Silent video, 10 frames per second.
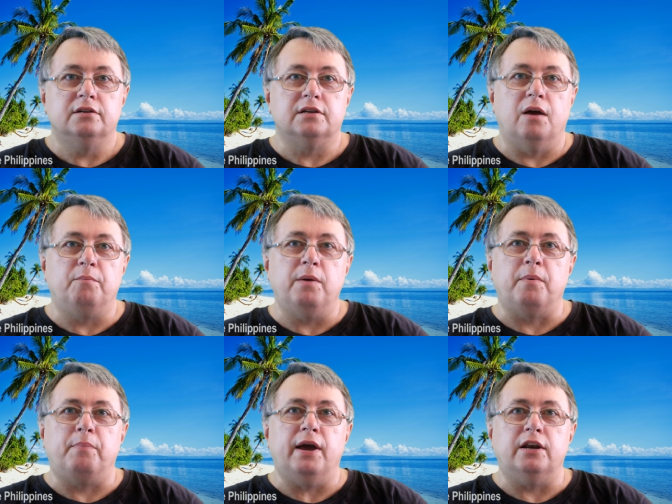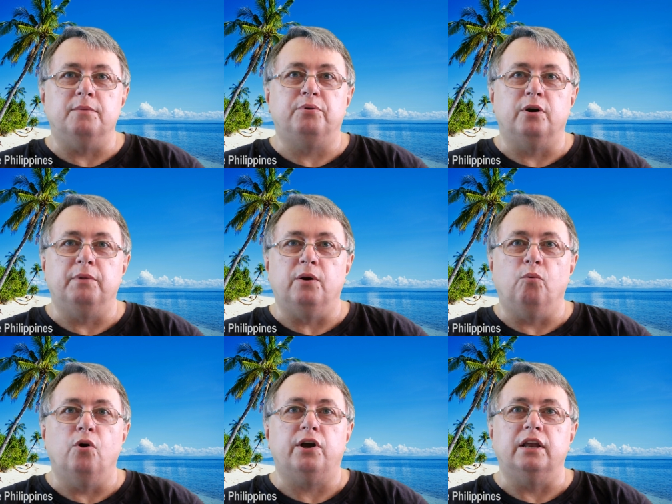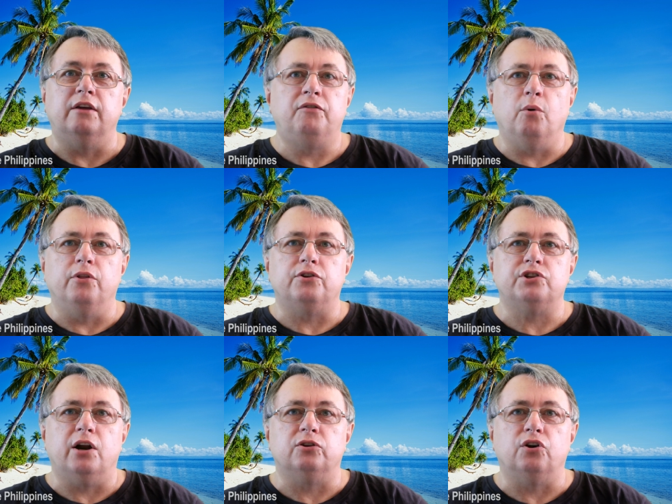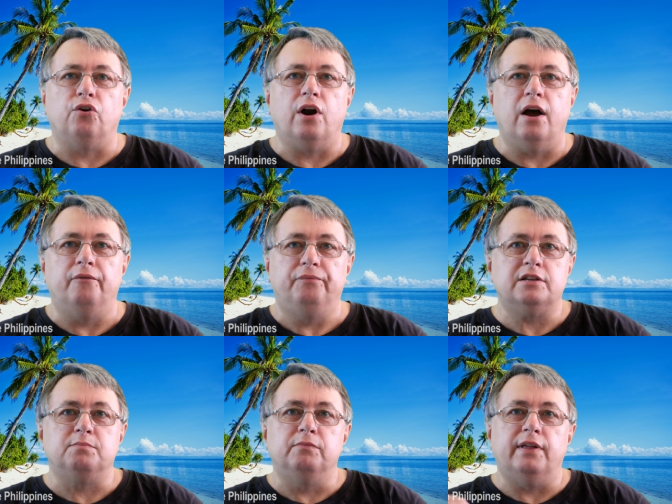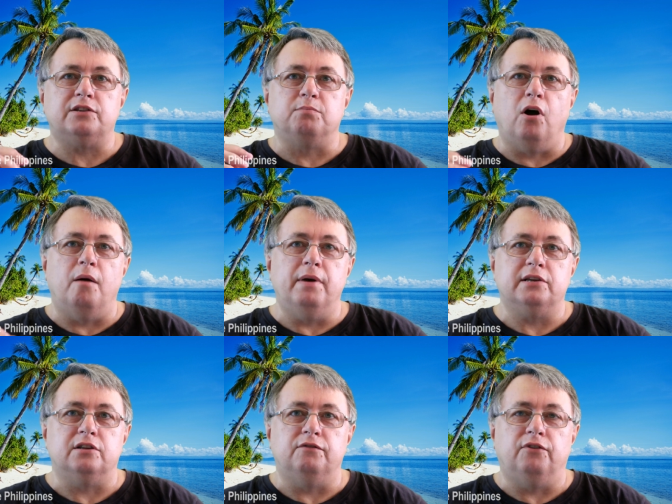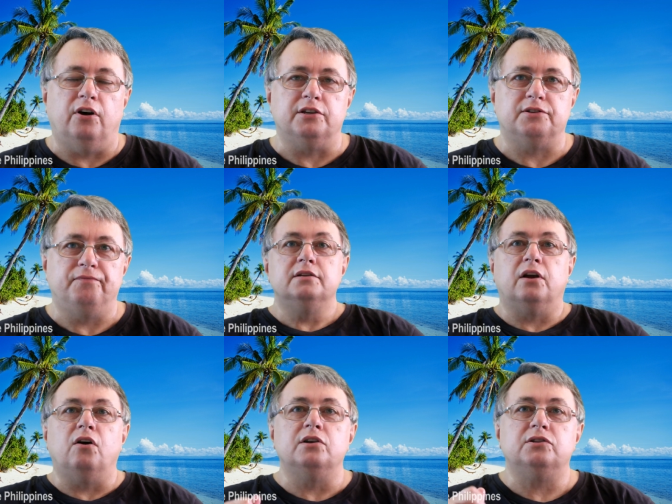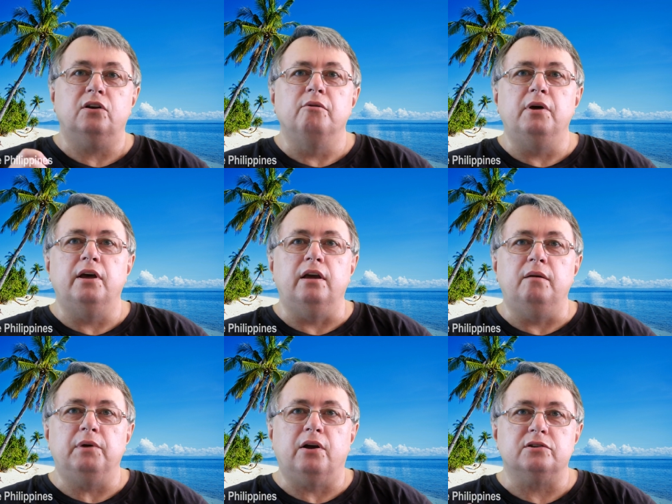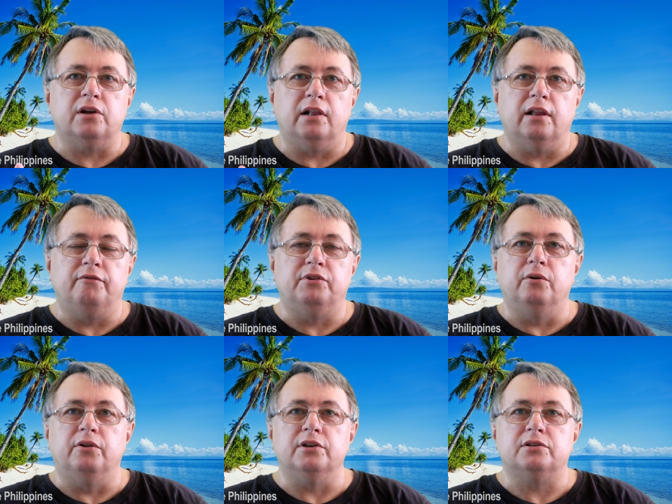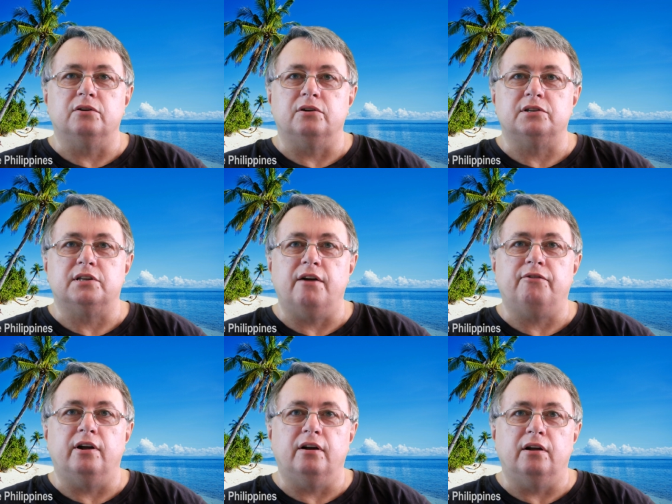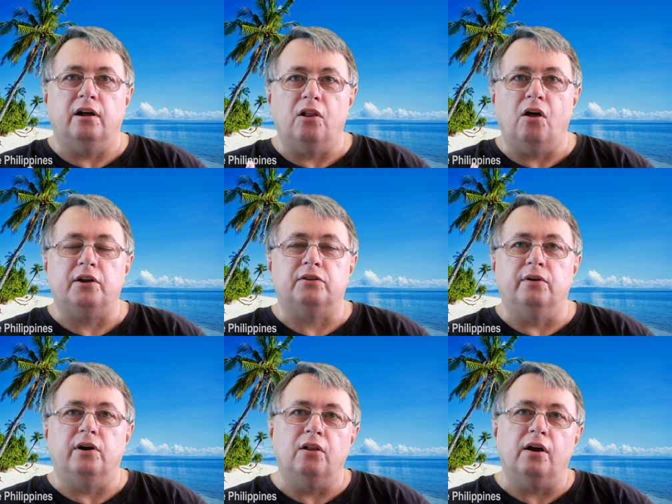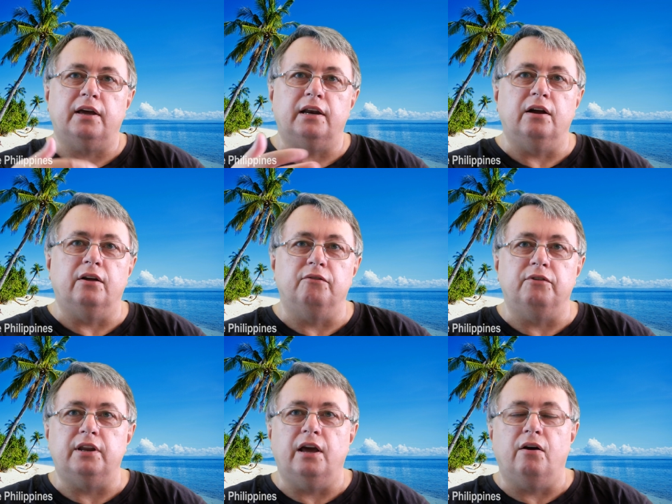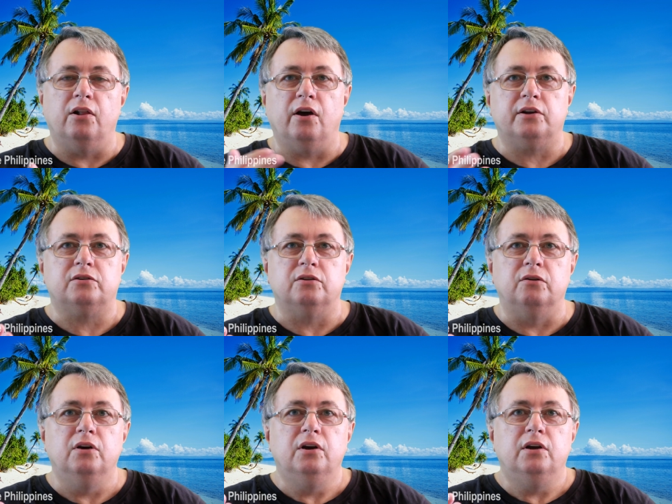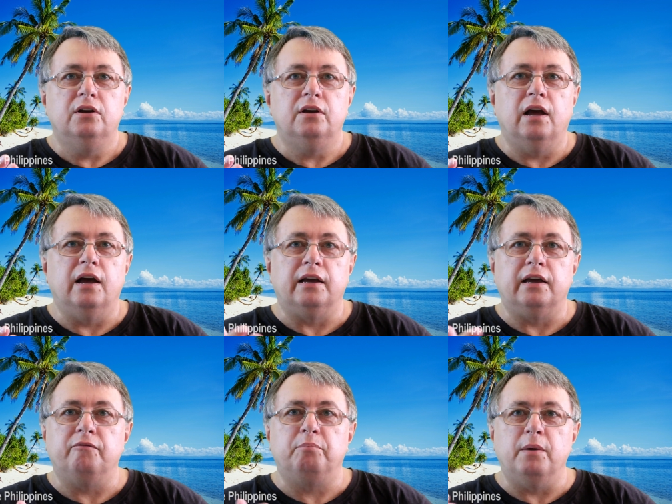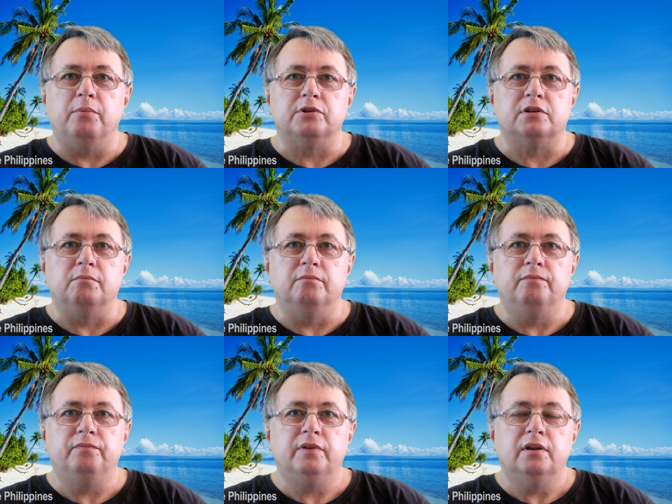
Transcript: So be prepared to put a bit of work in if you want the channel to grow. That's my best advice. So guys, for me, because I love doing this sort of stuff, I like doing it, I like getting on the video, I like to give people some